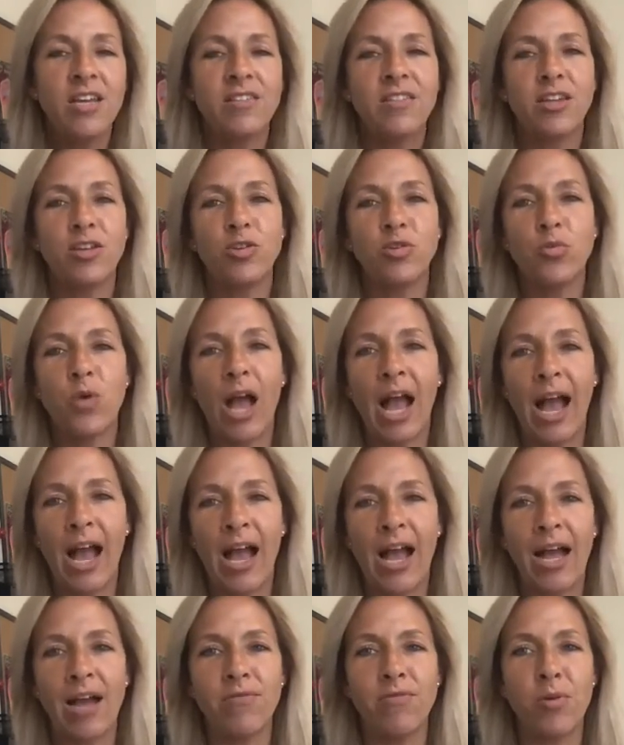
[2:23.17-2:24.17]
that you
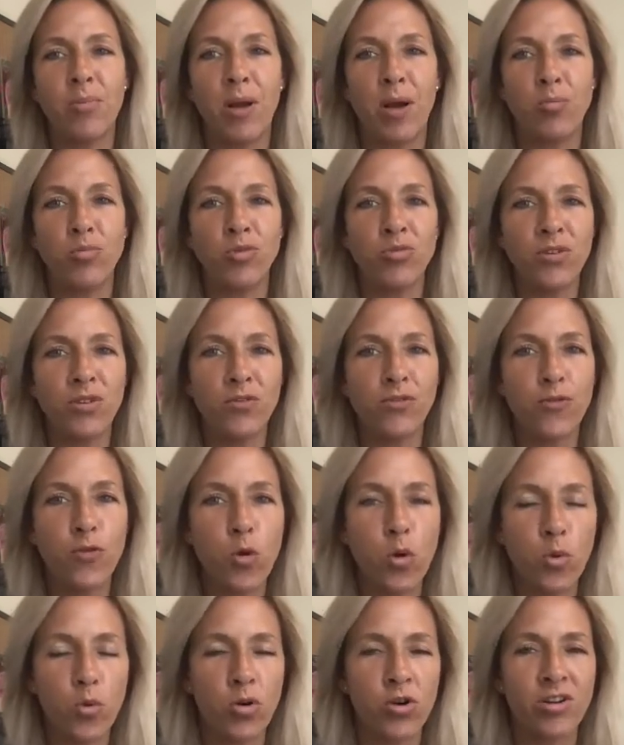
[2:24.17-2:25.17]
have about moving
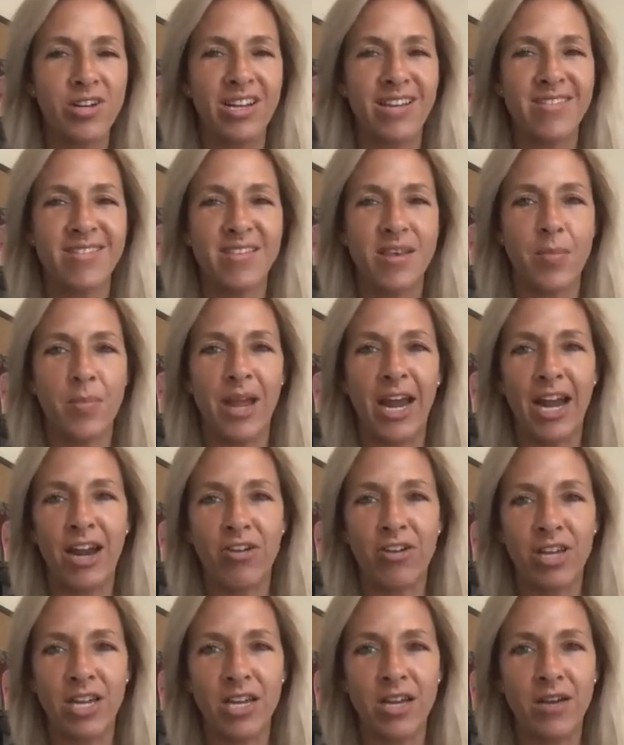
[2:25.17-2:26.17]
forward in some
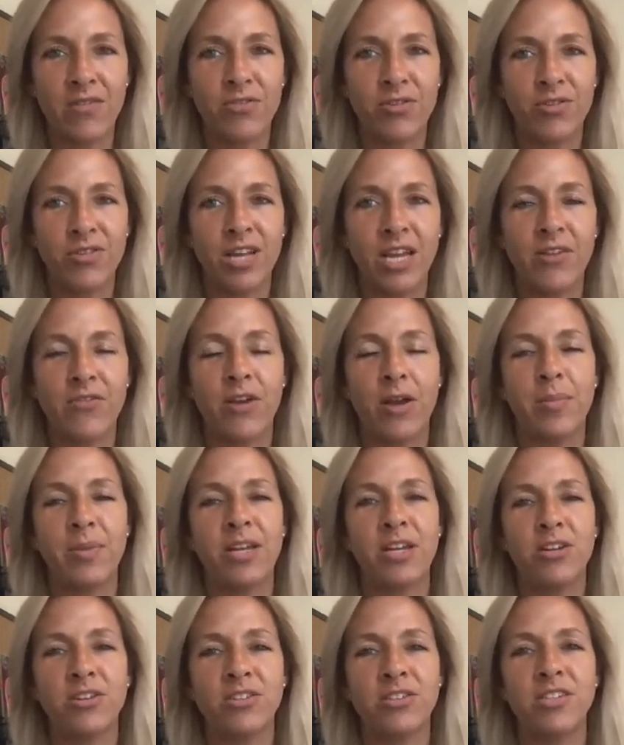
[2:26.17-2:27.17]
area of your life, I'm
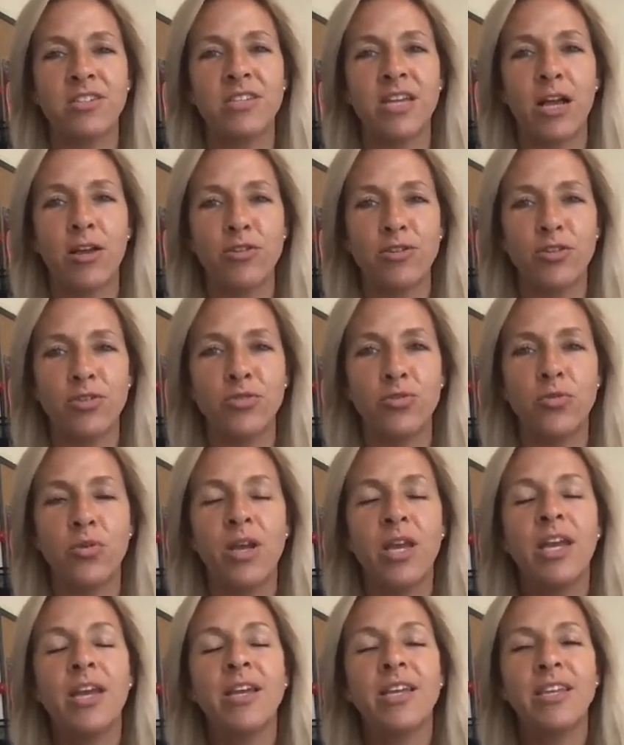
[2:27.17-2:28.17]
here to tell you
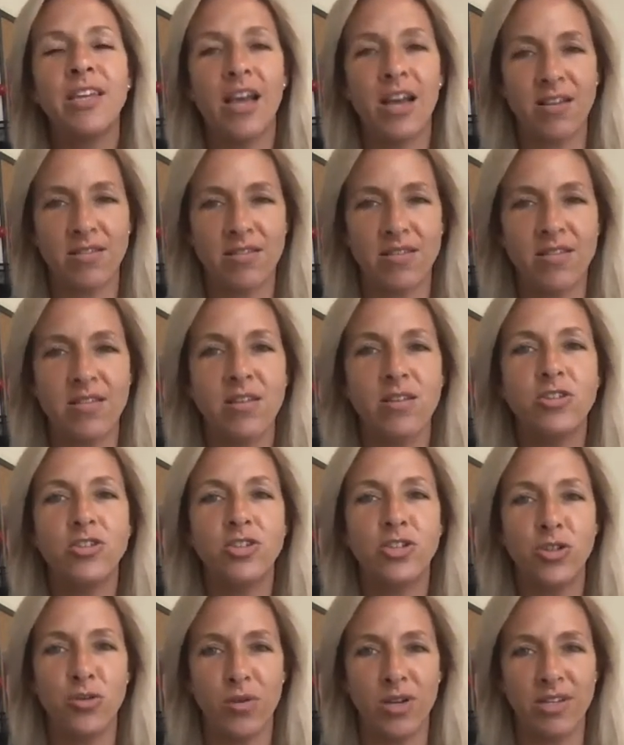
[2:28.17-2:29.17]
yes,
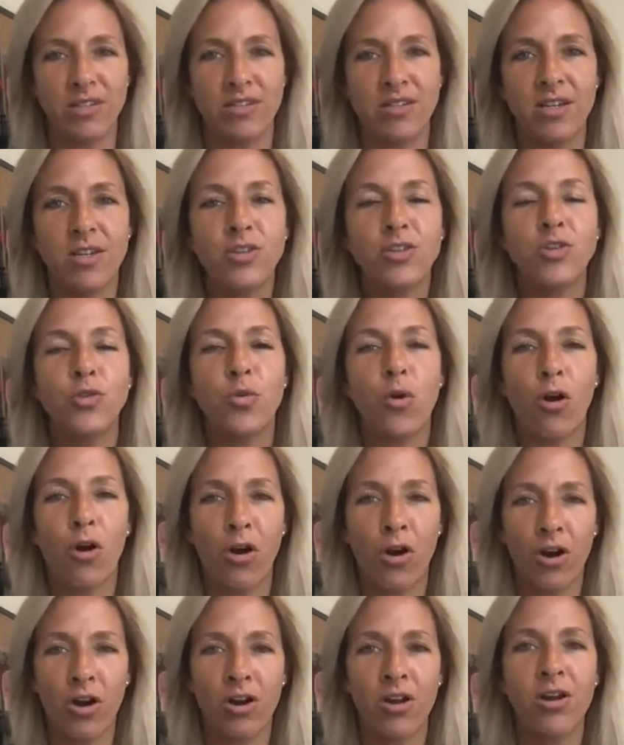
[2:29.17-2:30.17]
do it. You
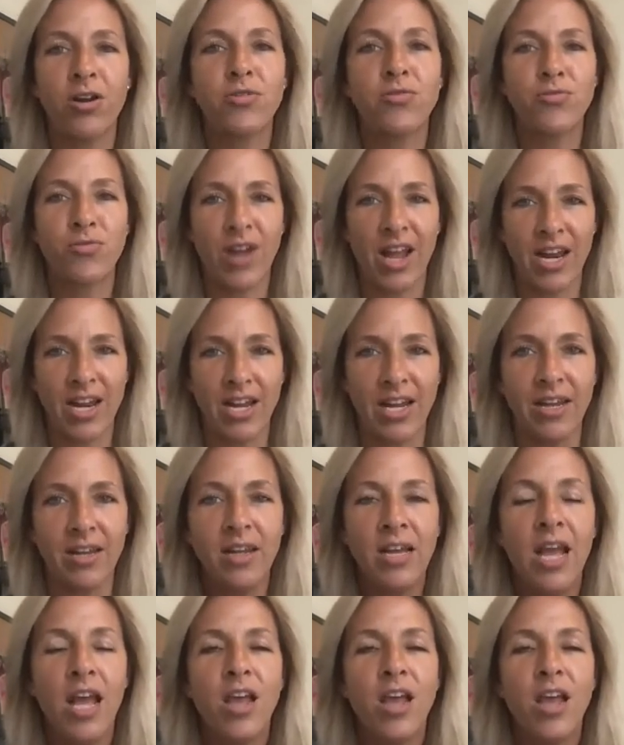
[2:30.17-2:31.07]
are ready.